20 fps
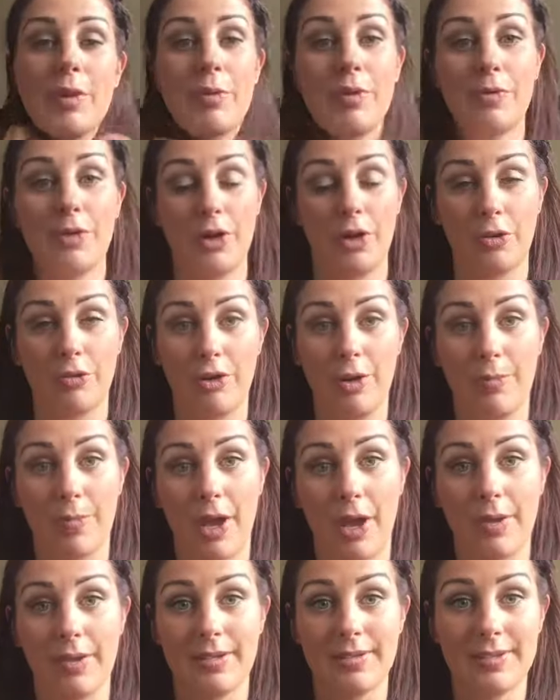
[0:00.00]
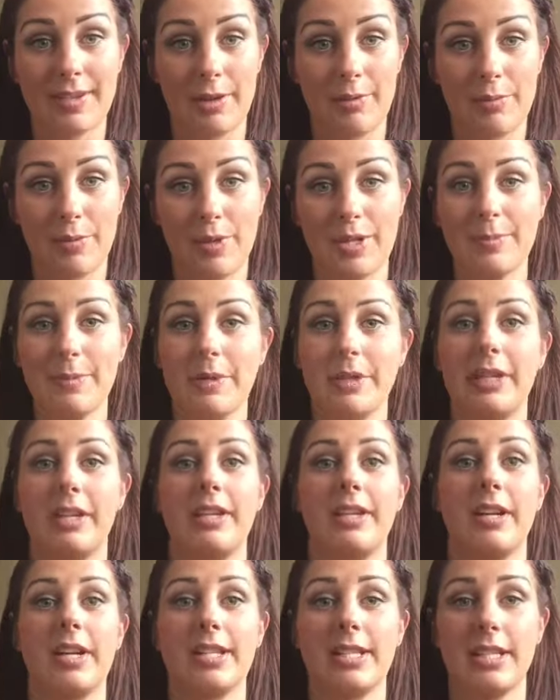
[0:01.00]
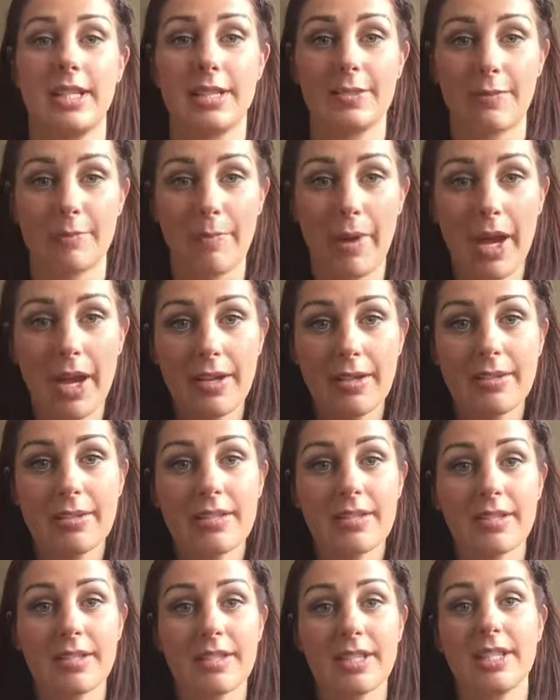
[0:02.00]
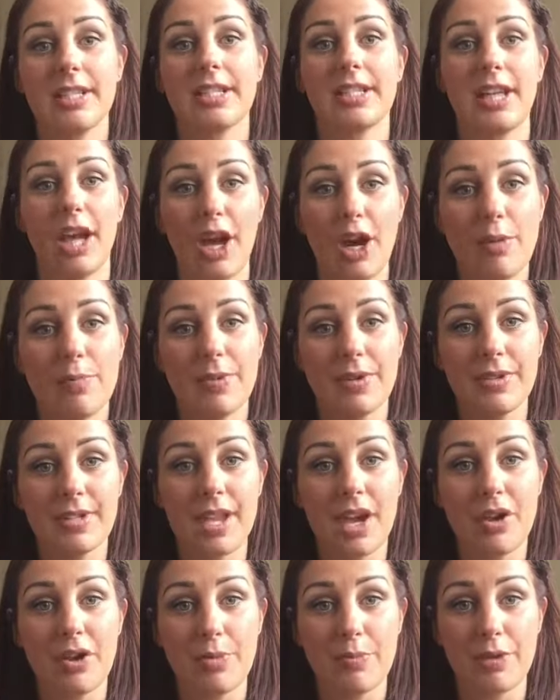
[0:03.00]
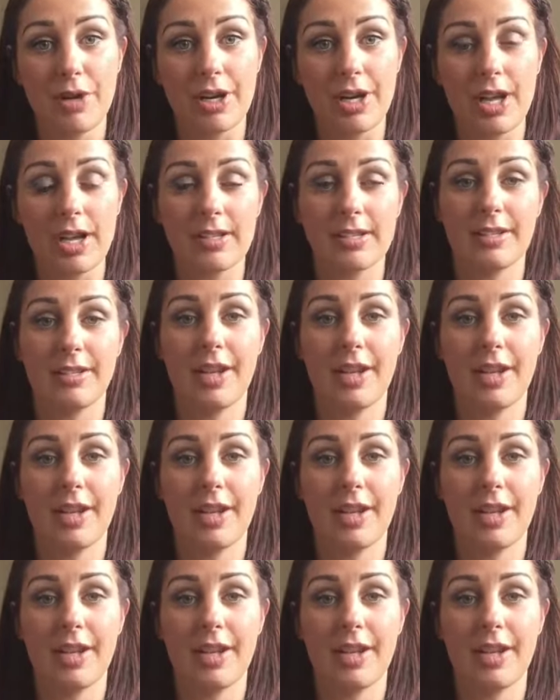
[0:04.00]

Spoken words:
We've got a group going, so I'm always putting in ideas for posts and things to help you sell your products